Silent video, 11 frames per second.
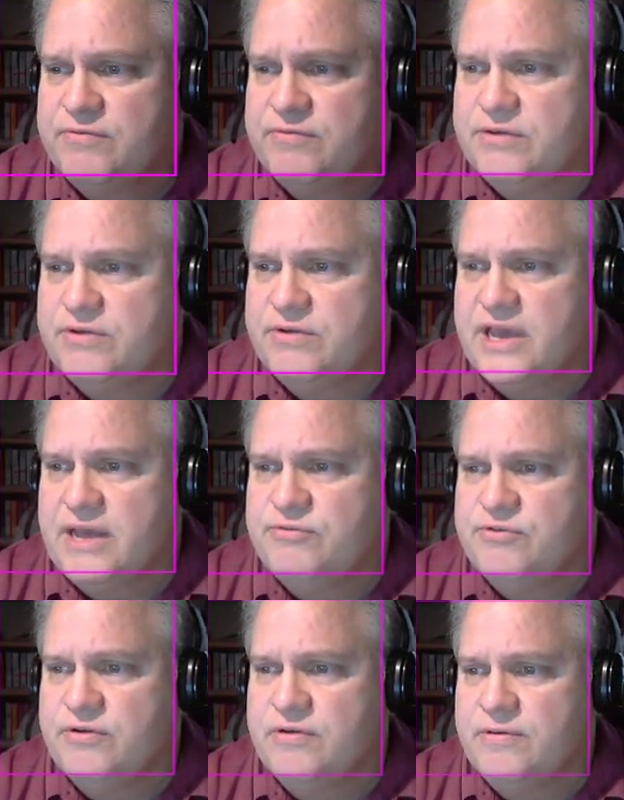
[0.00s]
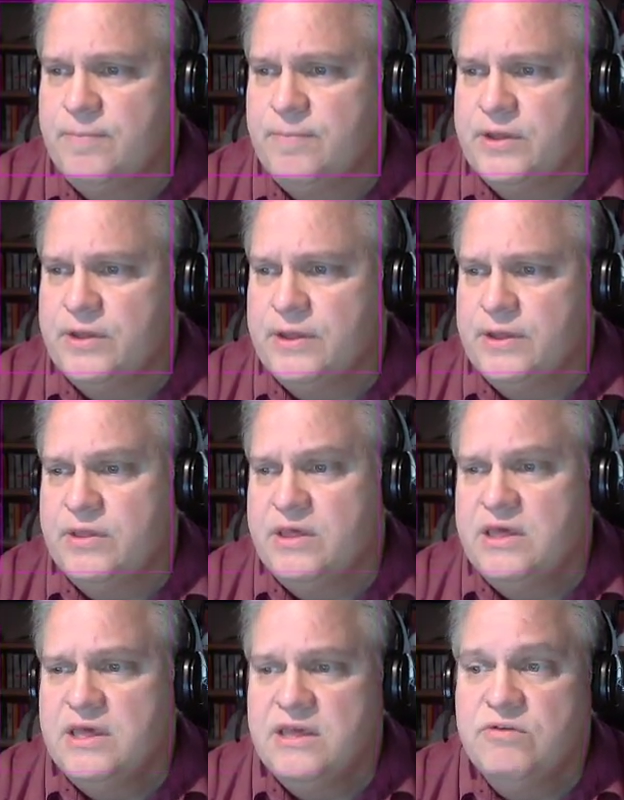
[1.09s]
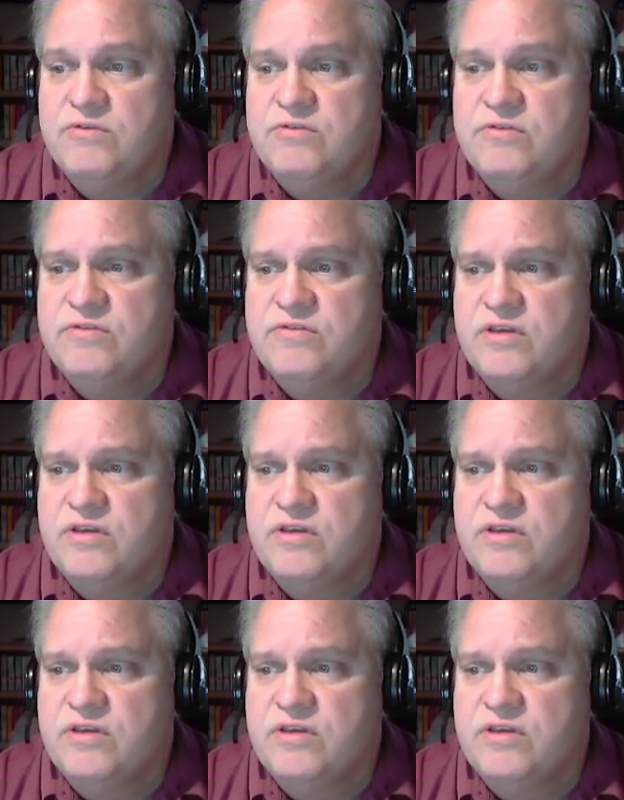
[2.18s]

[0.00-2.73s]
video capture. It uses